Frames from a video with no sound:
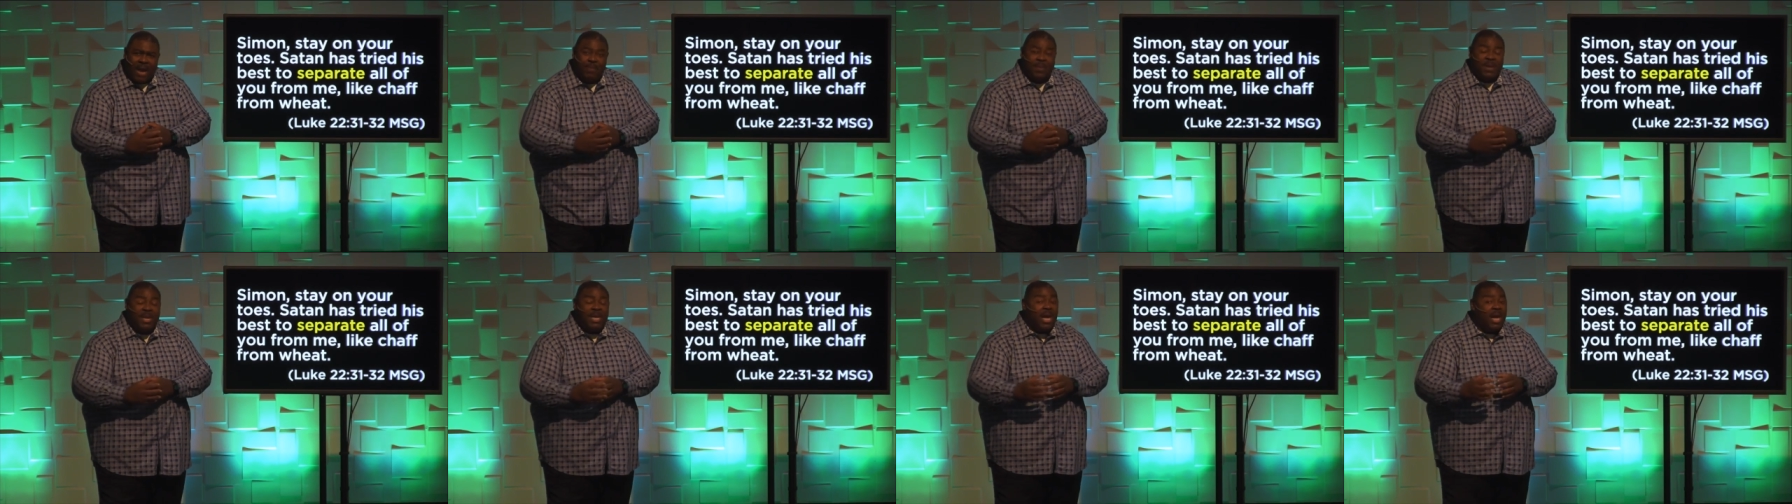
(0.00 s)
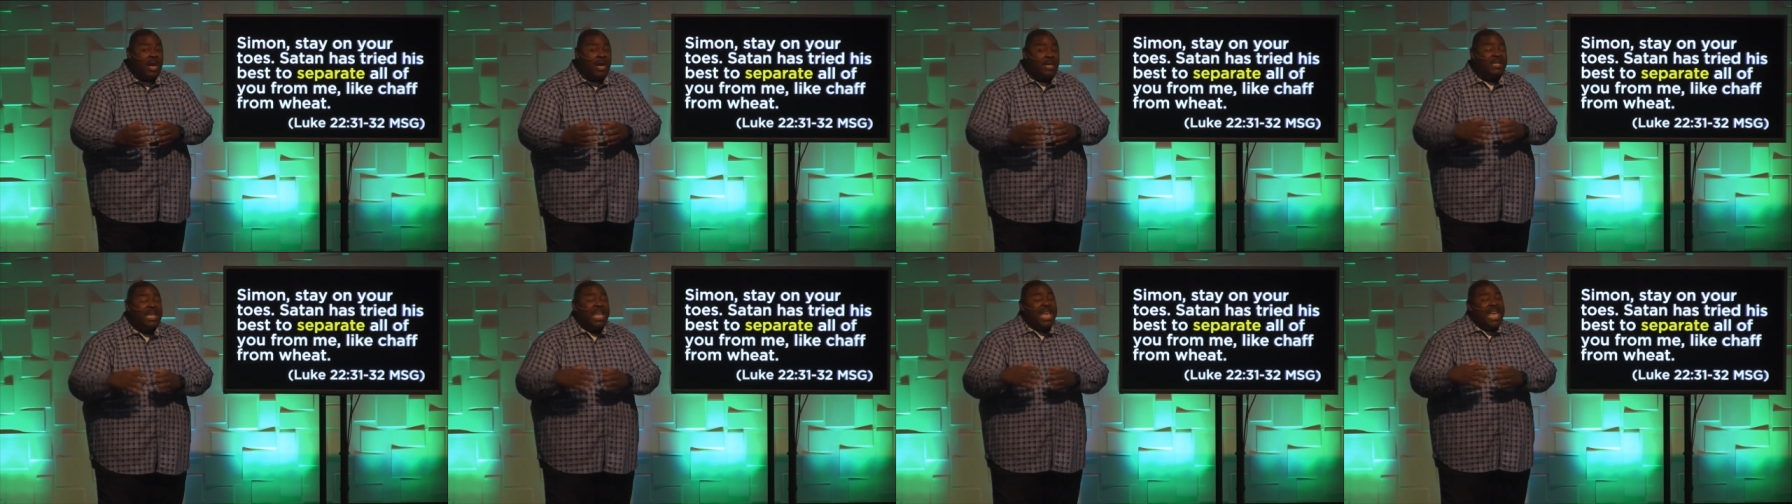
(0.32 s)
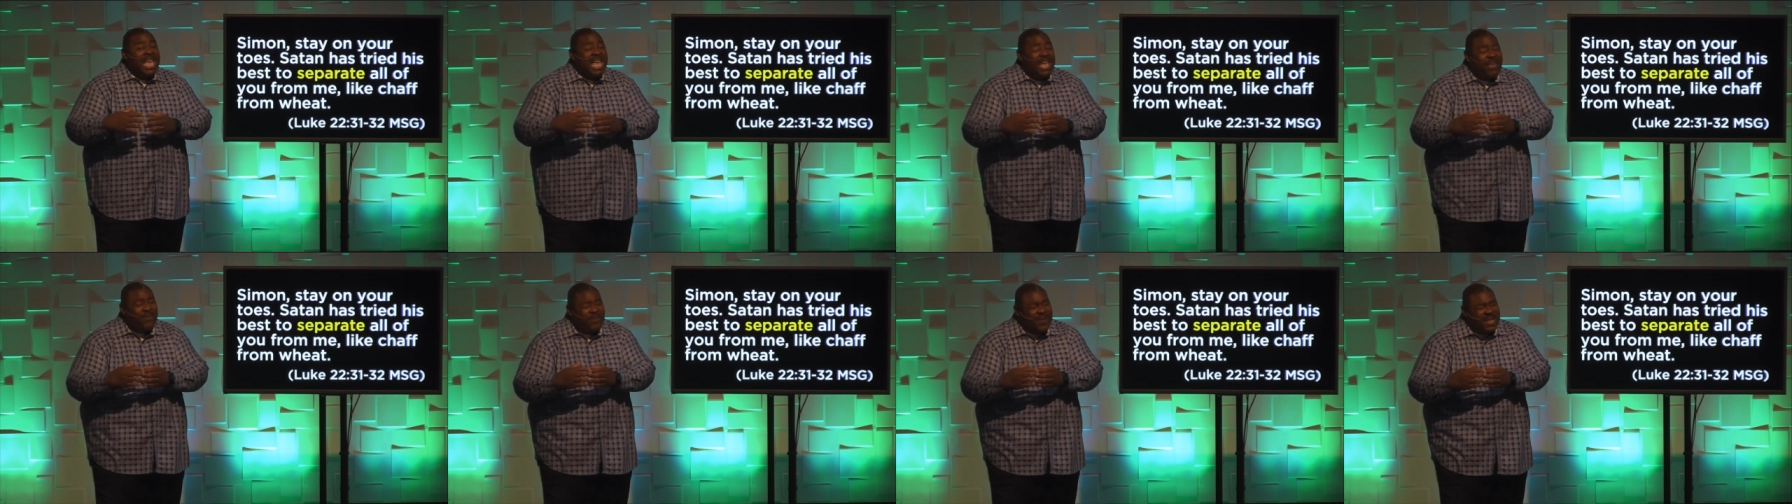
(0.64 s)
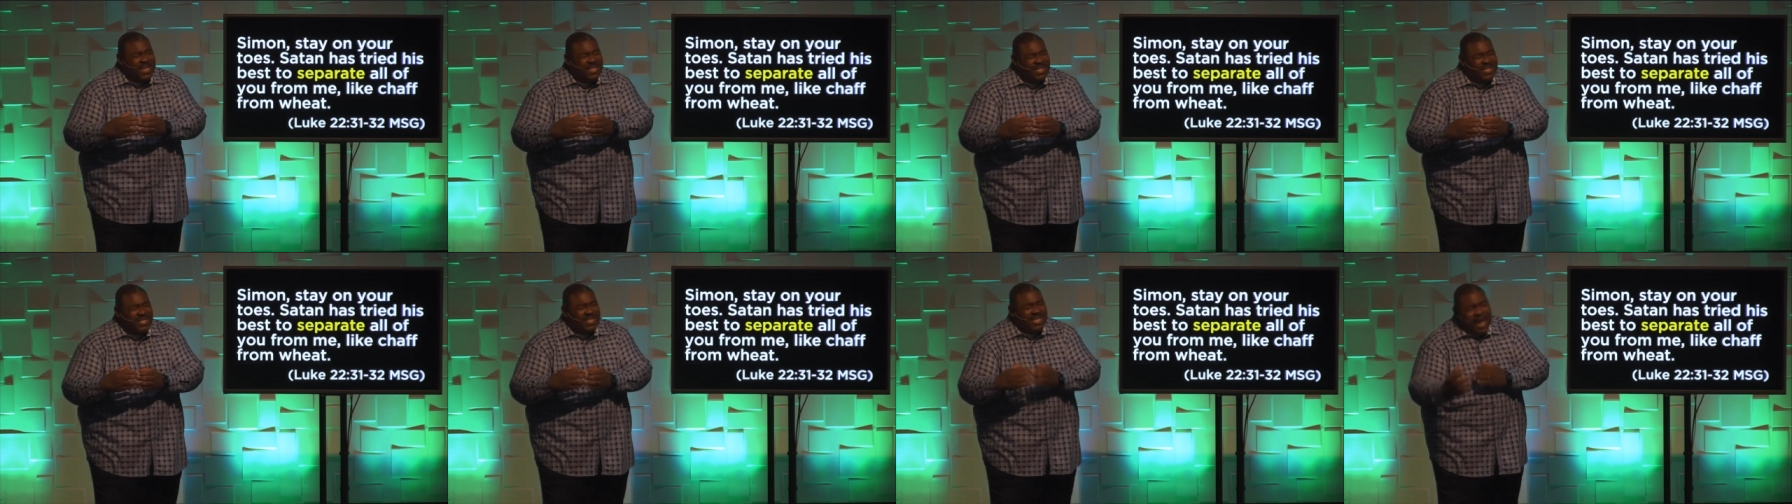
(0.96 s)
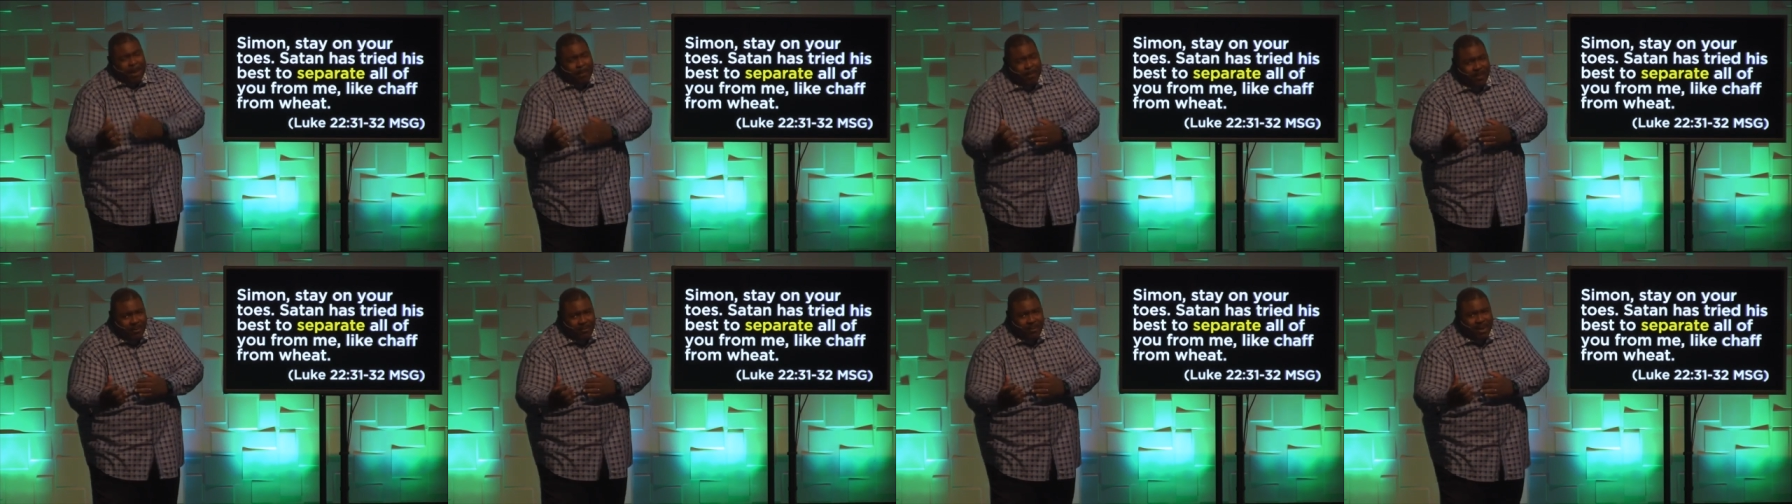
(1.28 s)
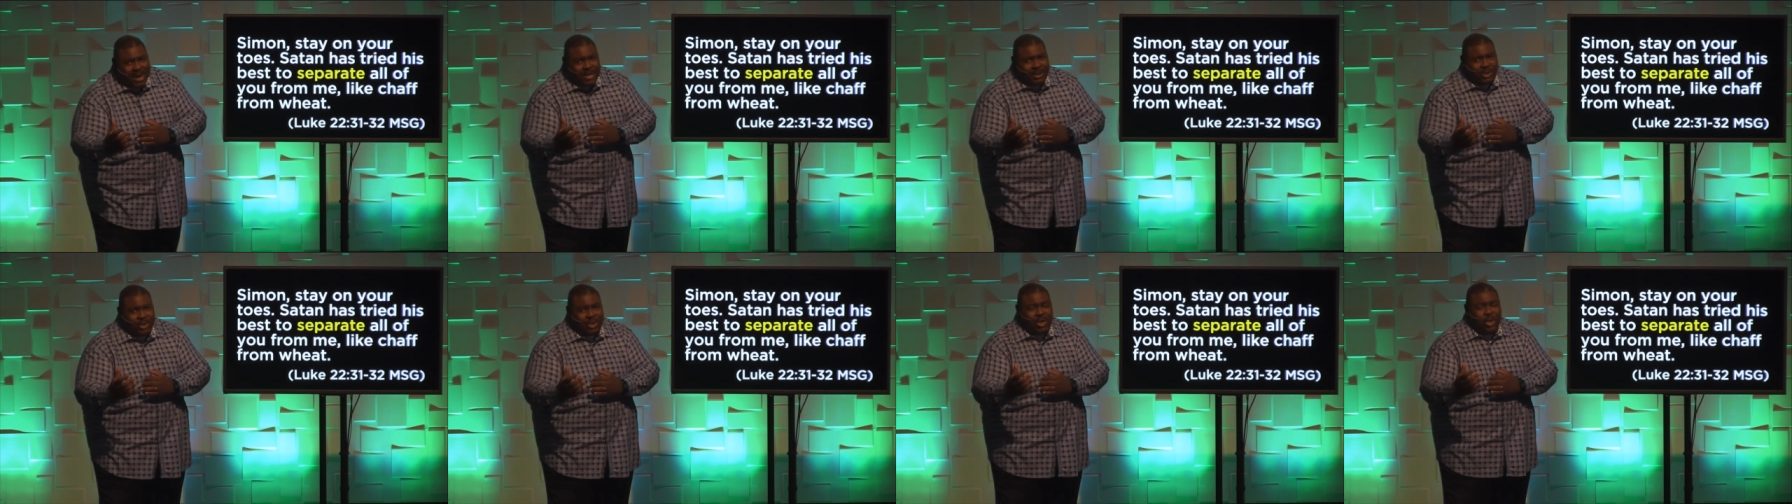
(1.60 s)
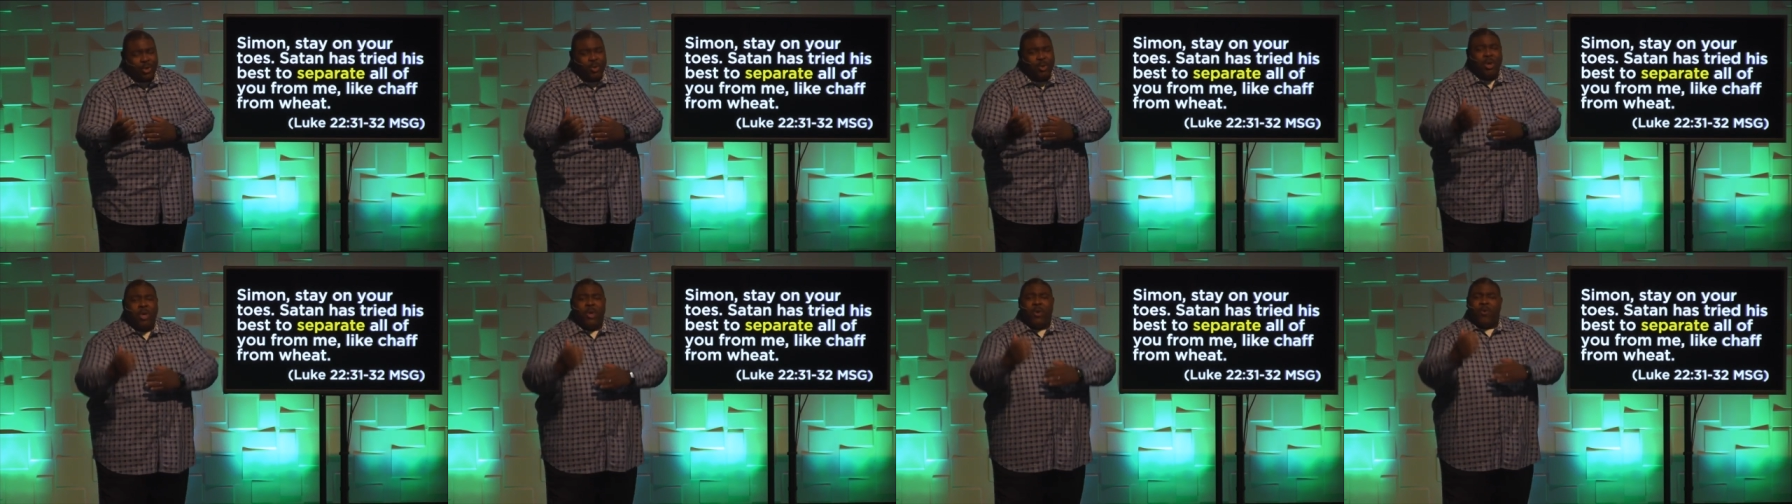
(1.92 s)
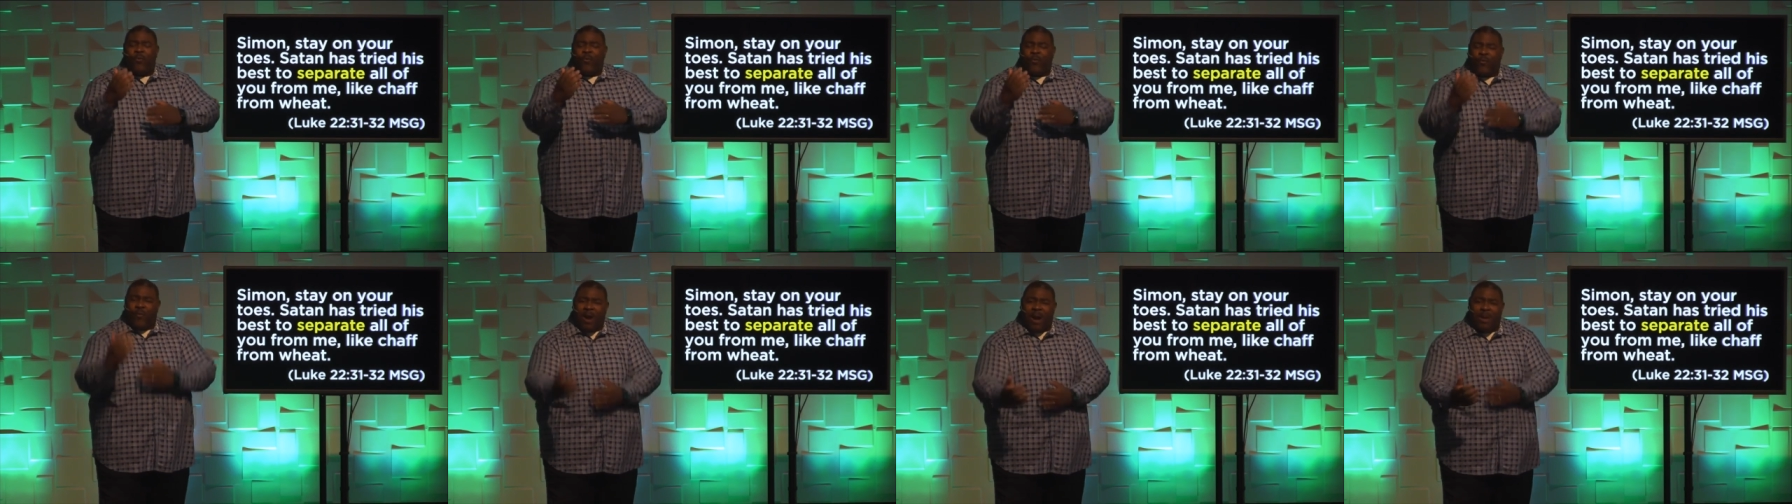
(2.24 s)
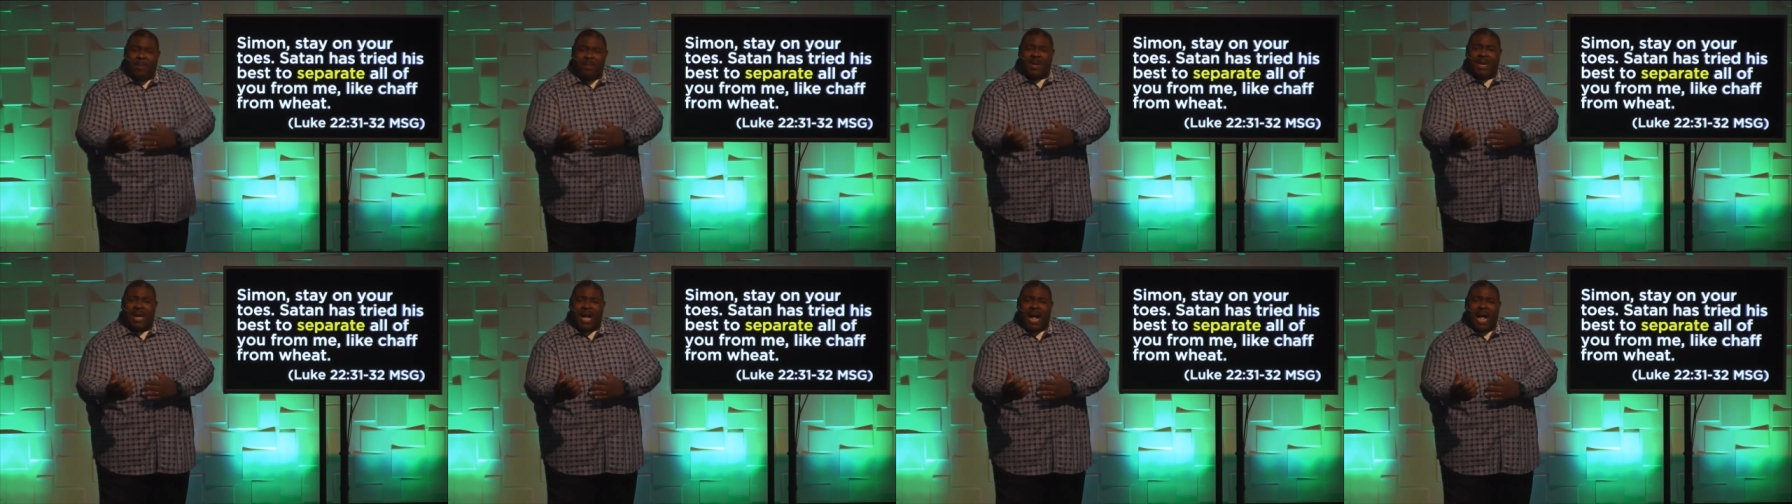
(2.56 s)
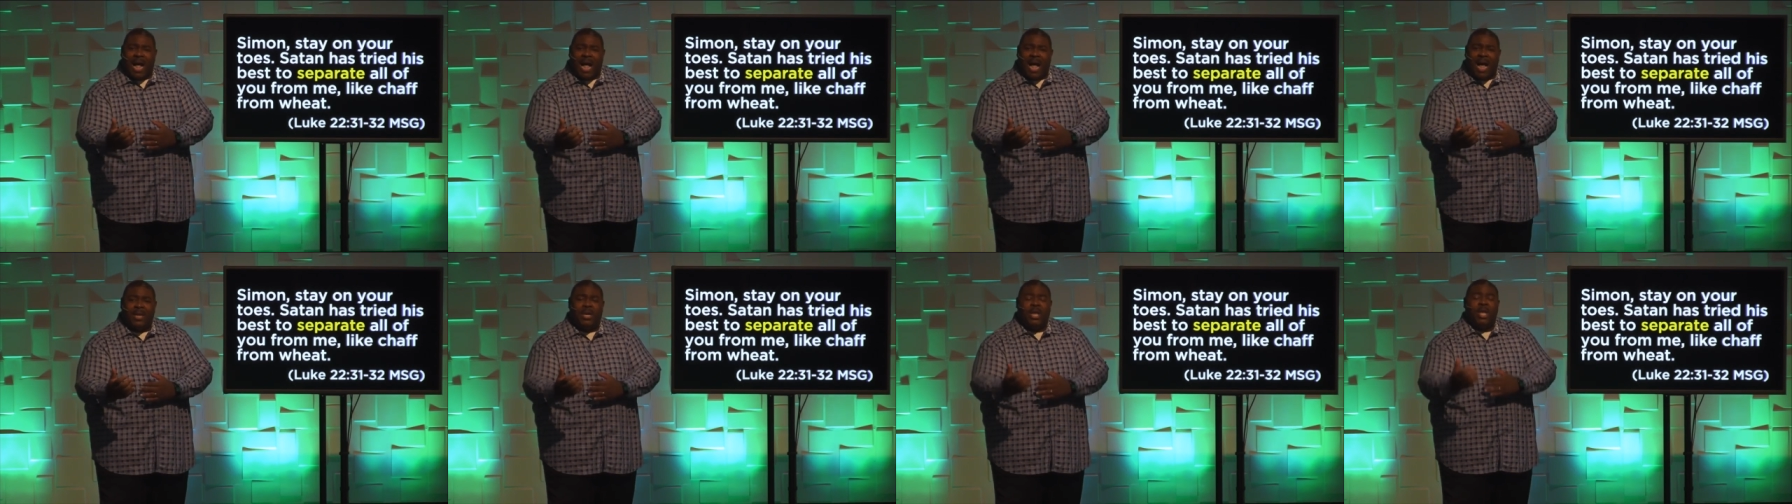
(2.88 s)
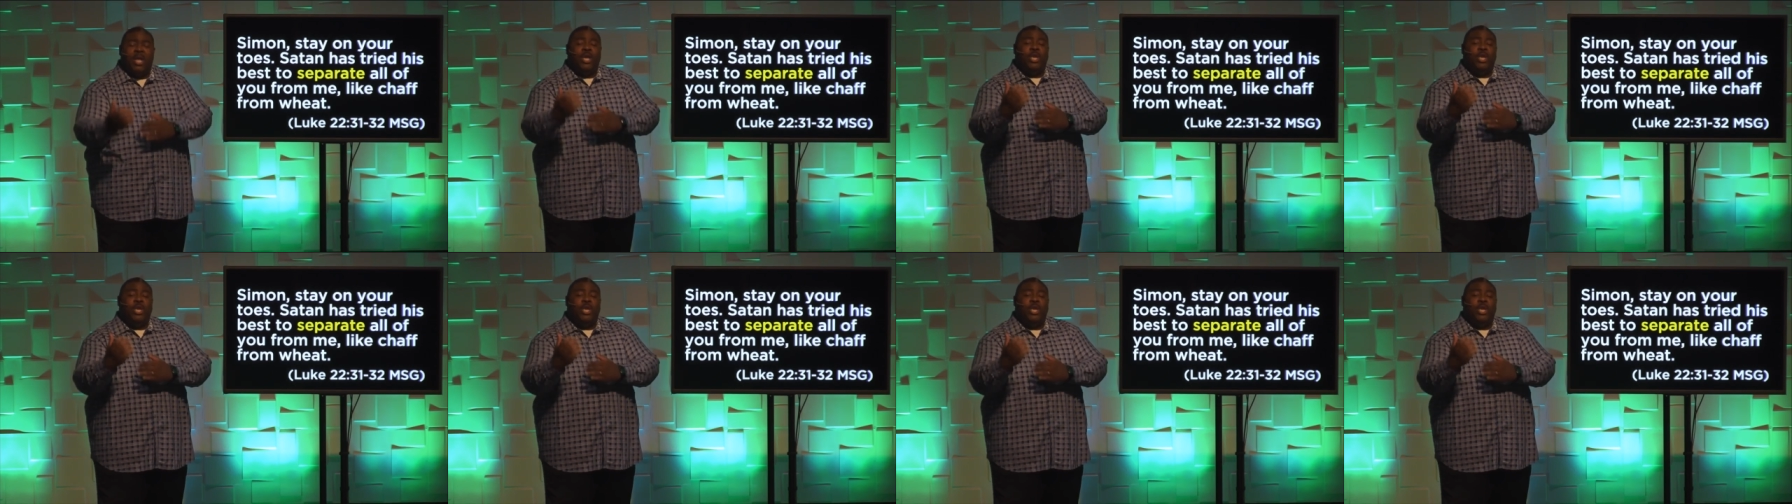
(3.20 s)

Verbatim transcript: Because if he separates you from God,